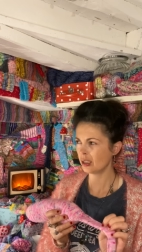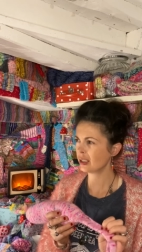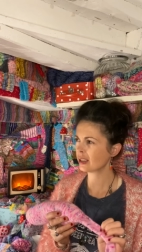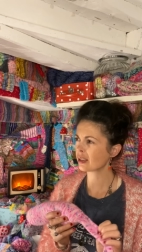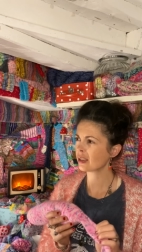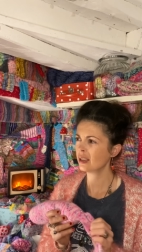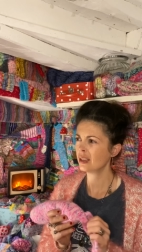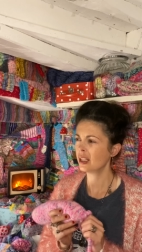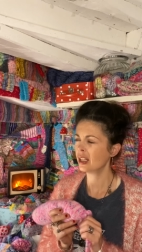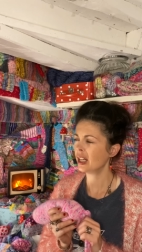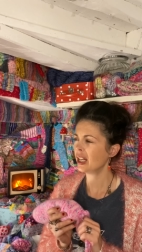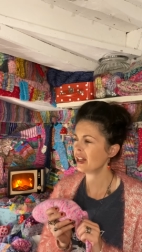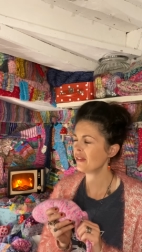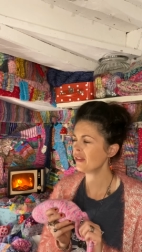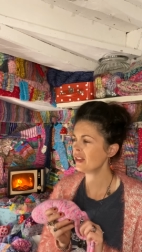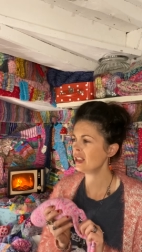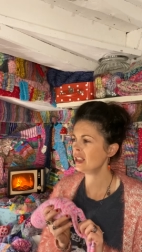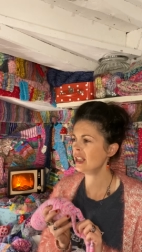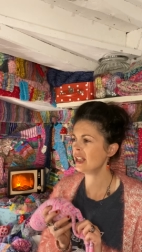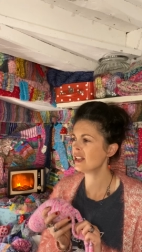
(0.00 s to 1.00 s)
I
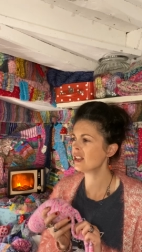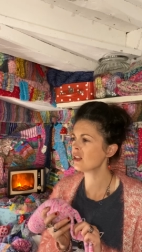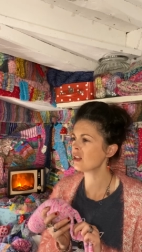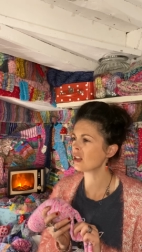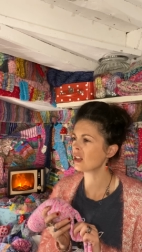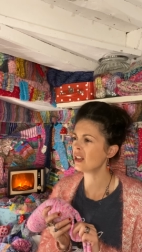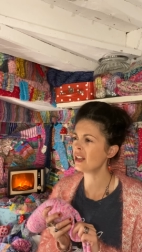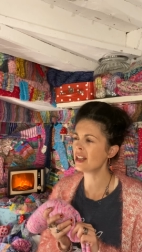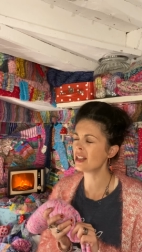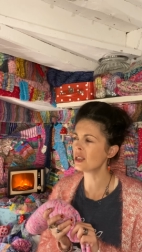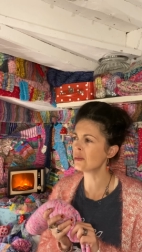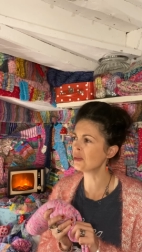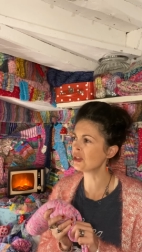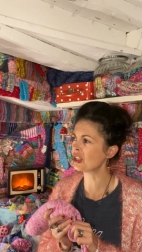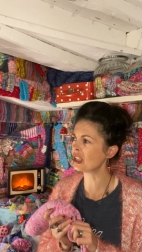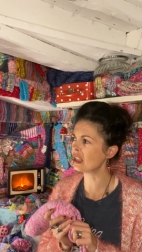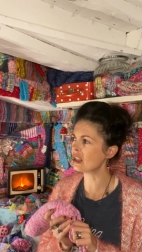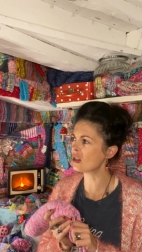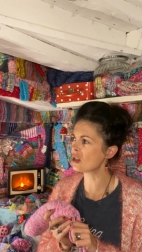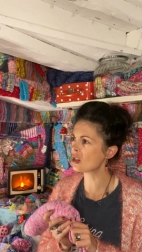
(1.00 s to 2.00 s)
haven't knitted on a knitting
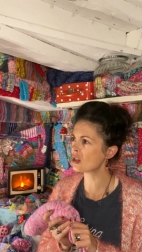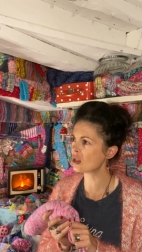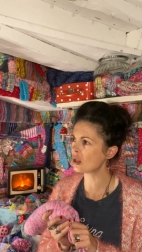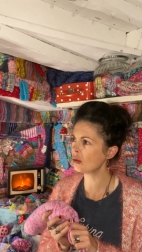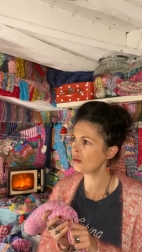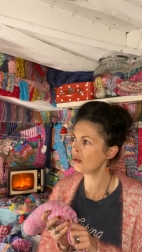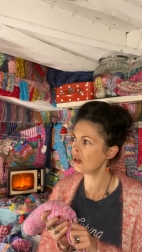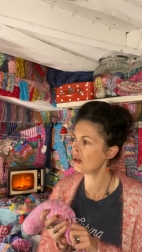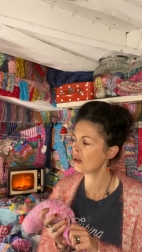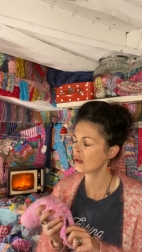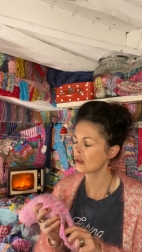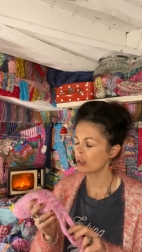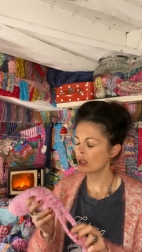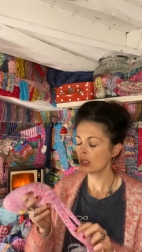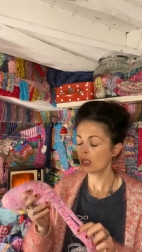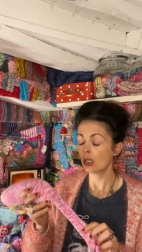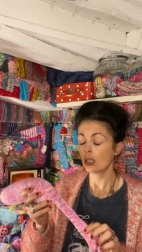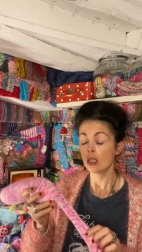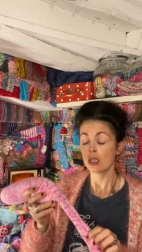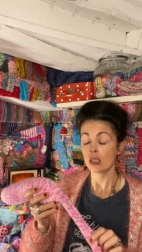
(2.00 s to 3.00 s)
machine in so long.
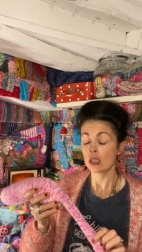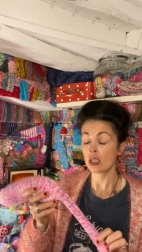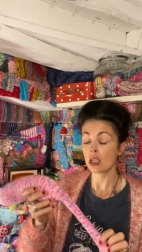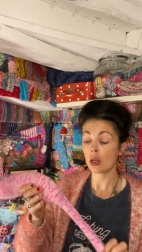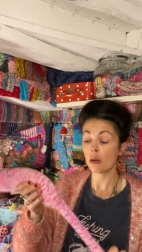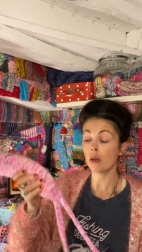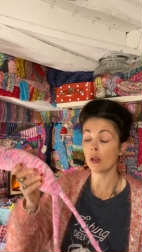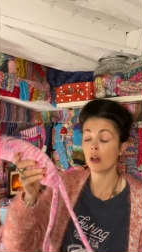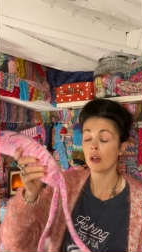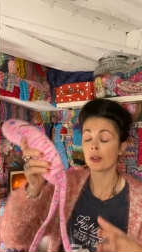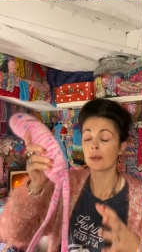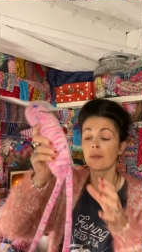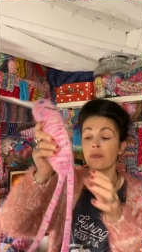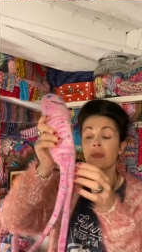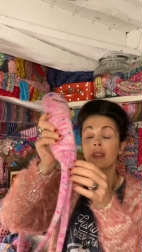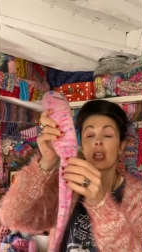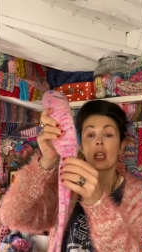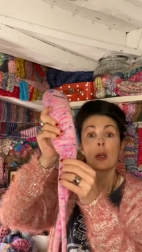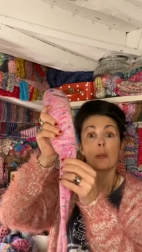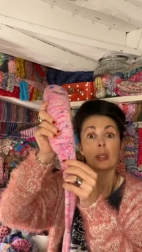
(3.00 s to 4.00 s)

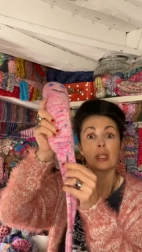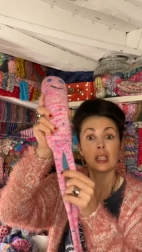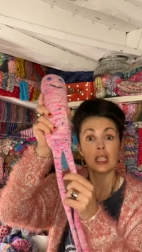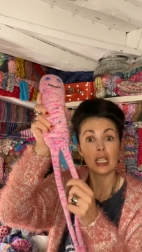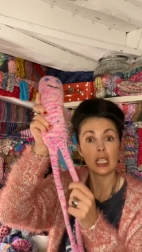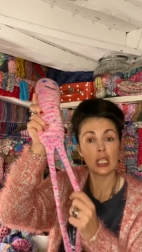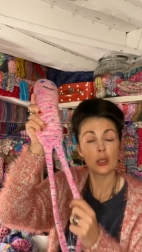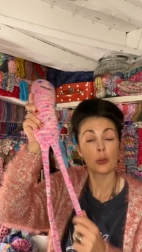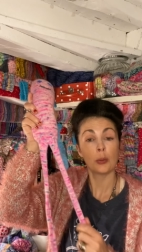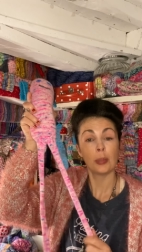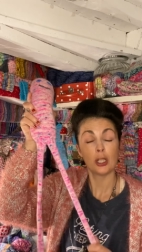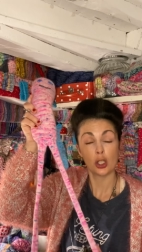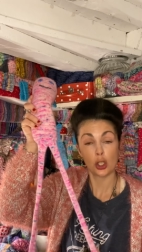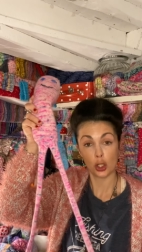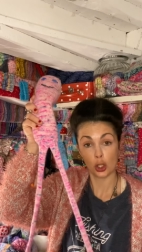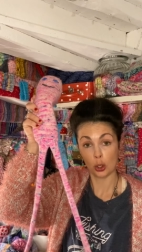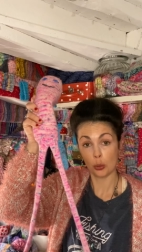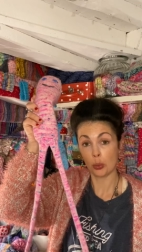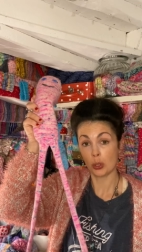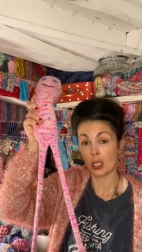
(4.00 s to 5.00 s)
But these would be
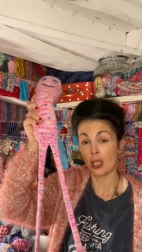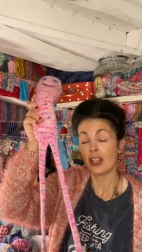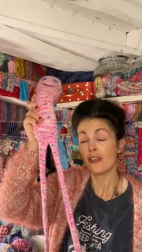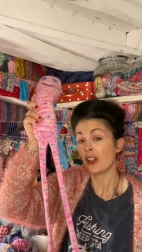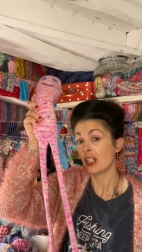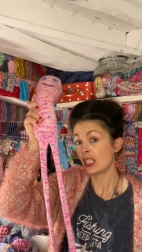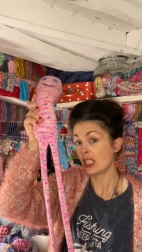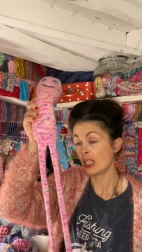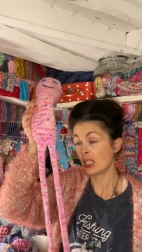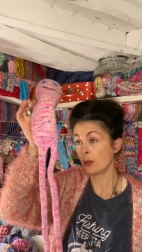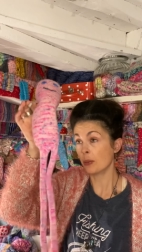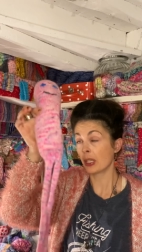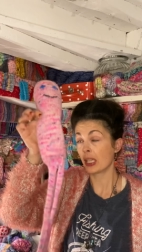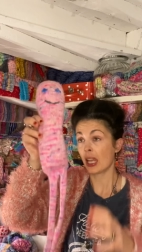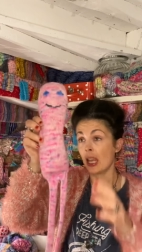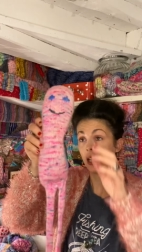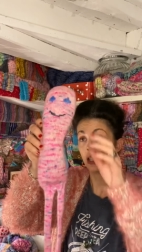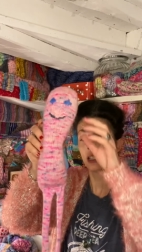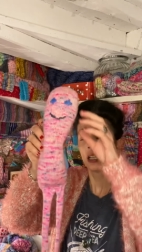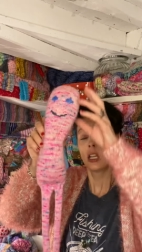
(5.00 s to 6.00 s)
tubes if I did them again.